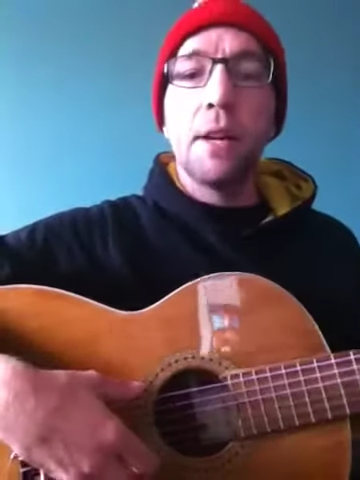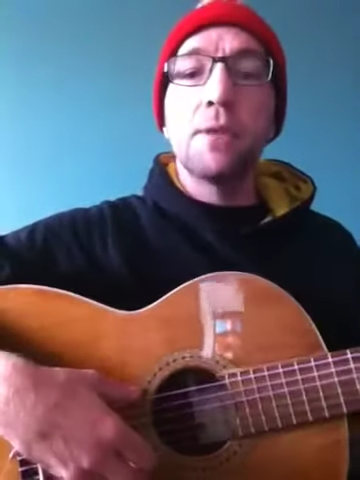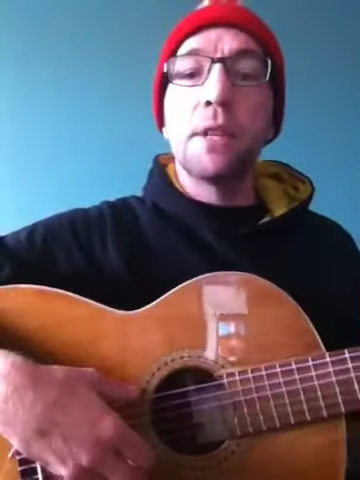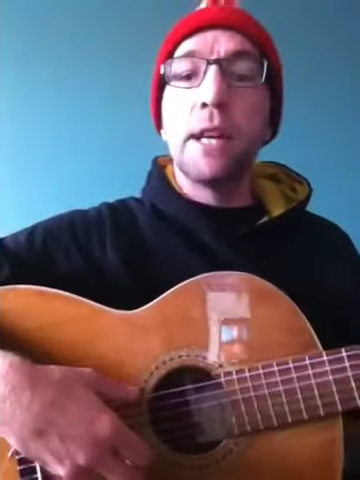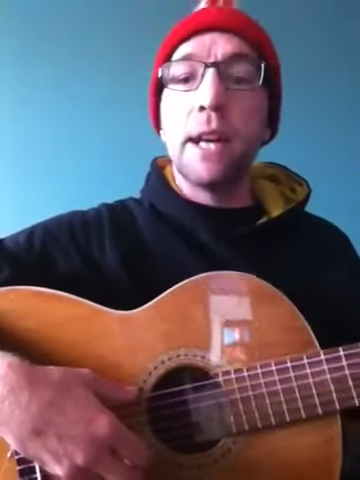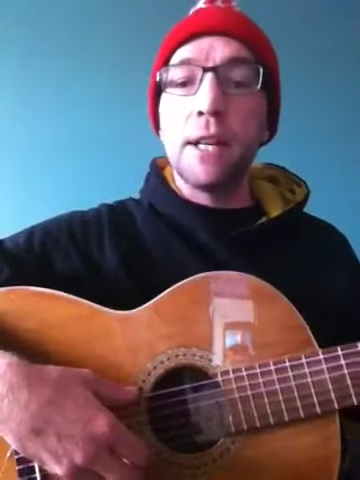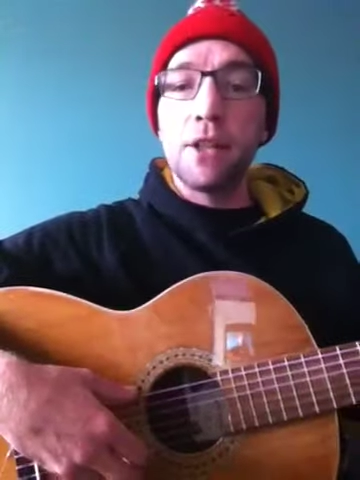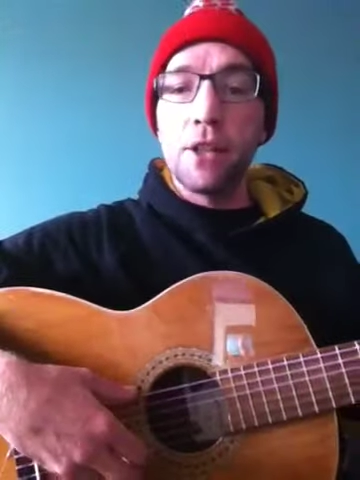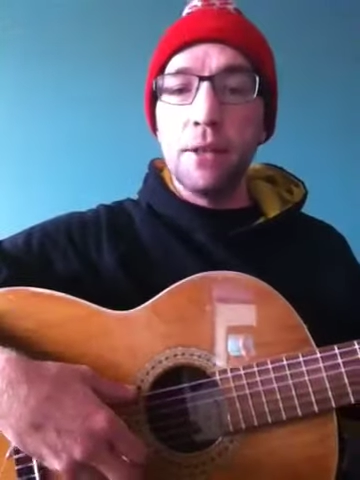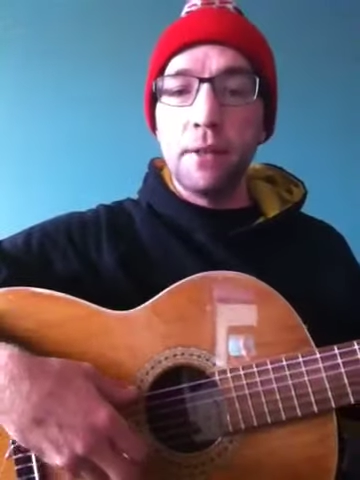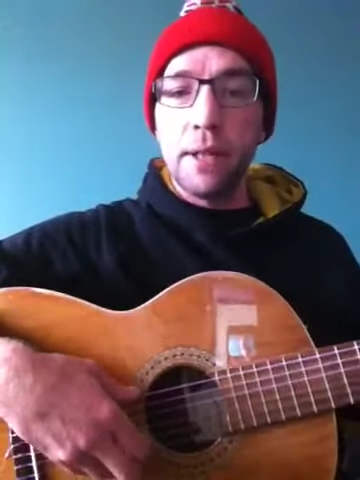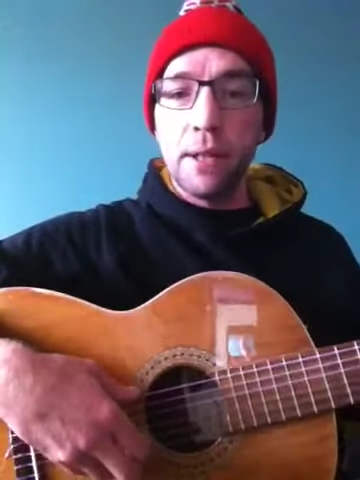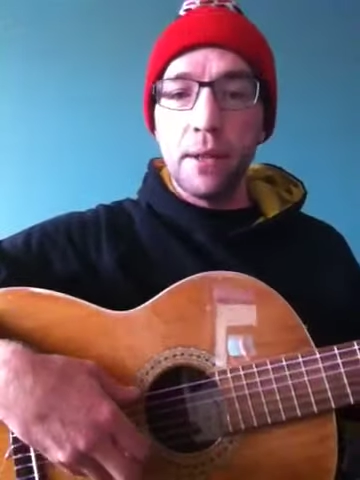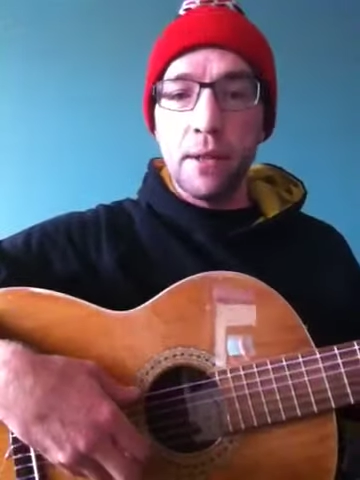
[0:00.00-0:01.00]
how's it Ganjan
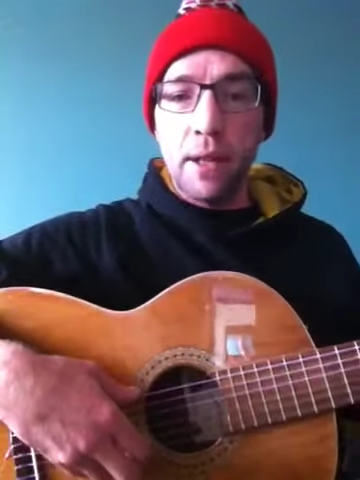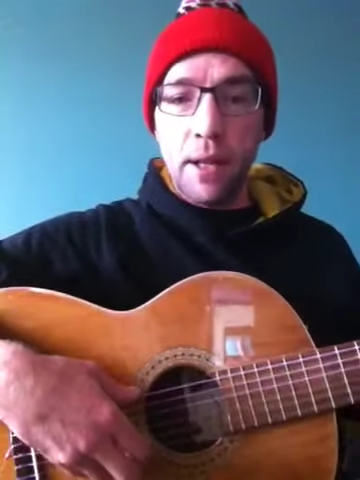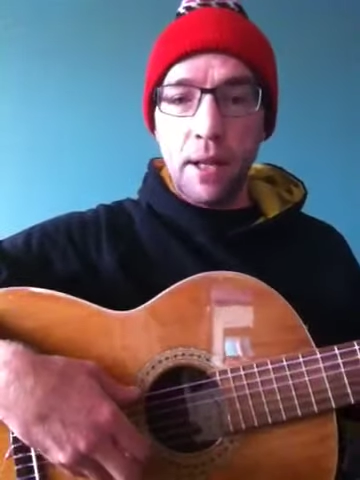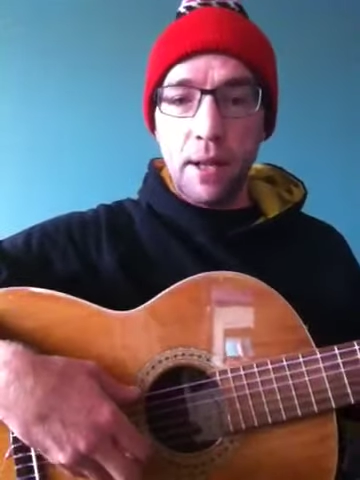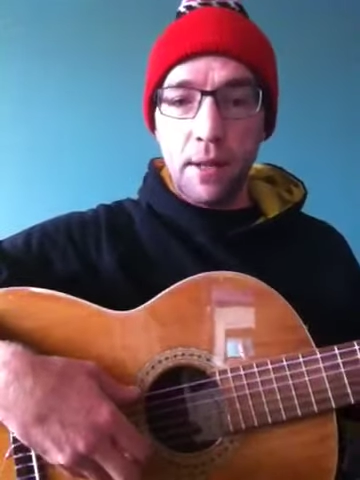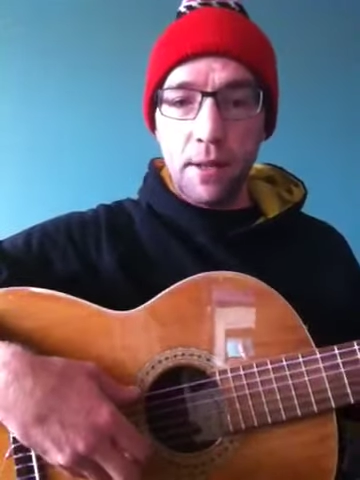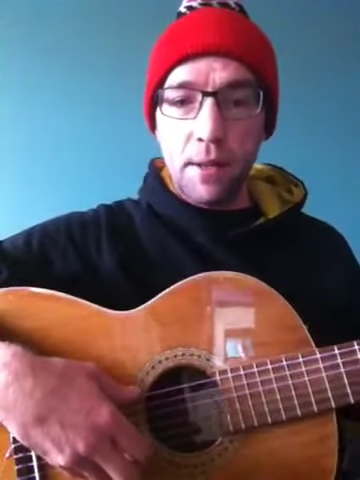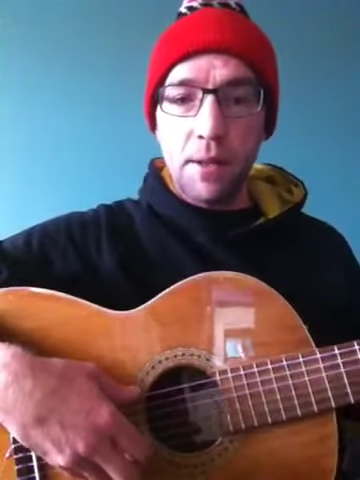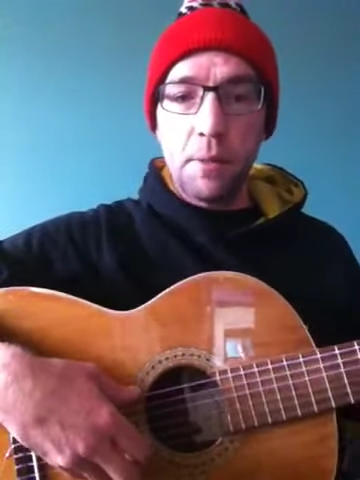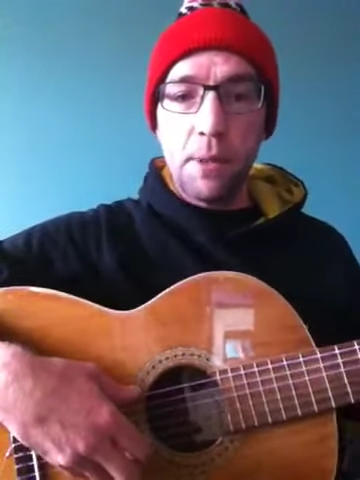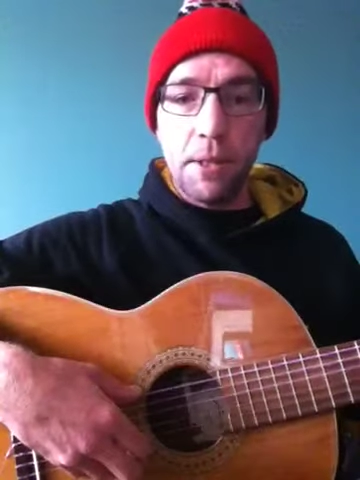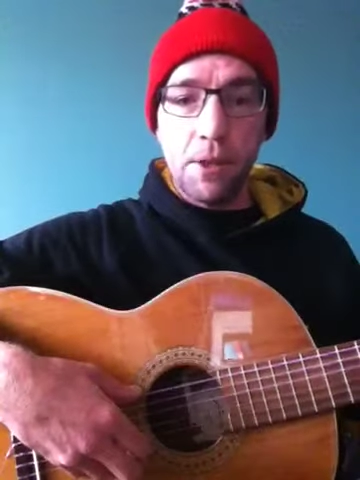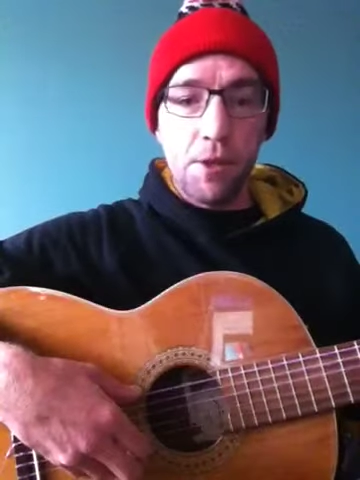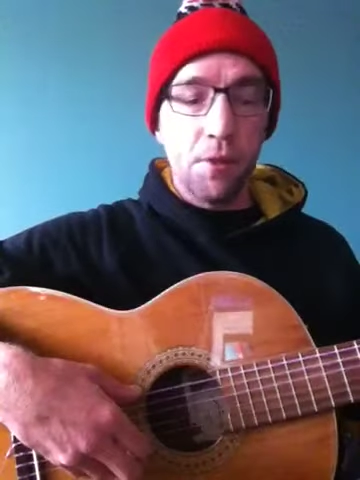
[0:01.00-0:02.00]
in uh,
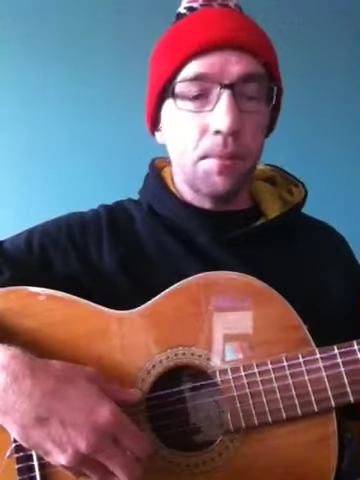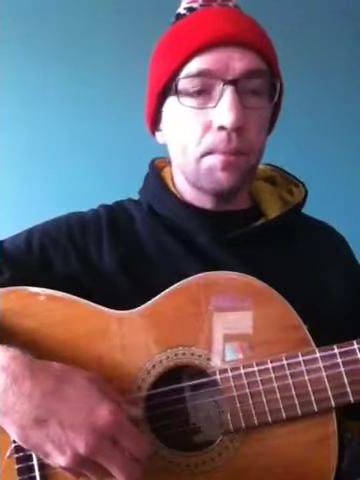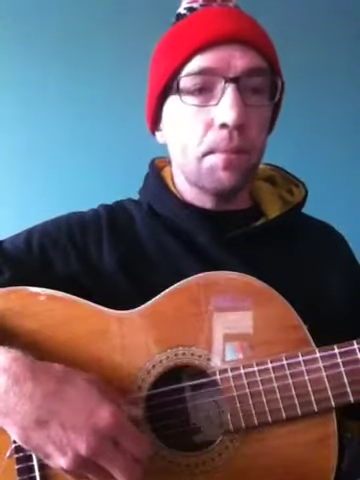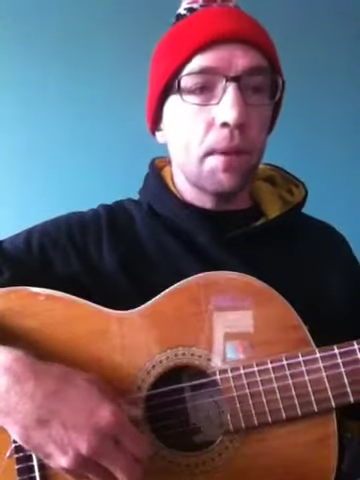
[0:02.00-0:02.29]
Swedish.